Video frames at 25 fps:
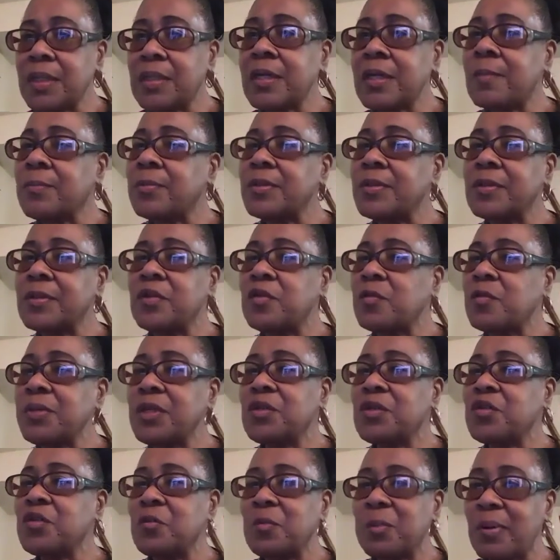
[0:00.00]
Deborah, don't be
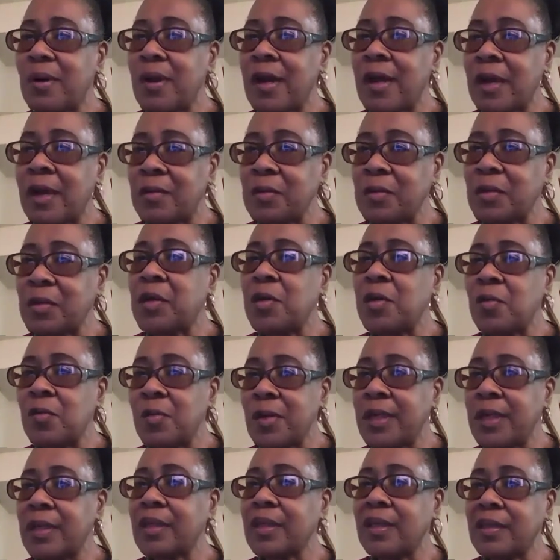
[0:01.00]
too proud.
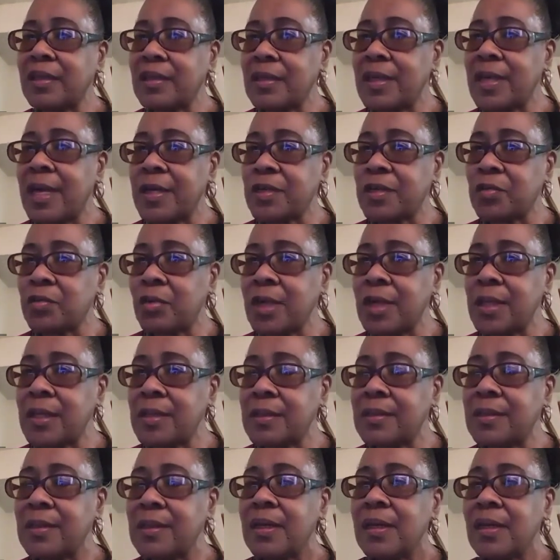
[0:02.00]
Go and get the
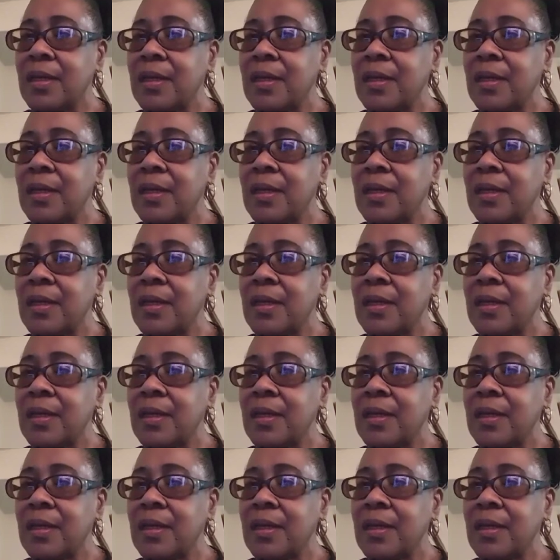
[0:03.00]
x-rays.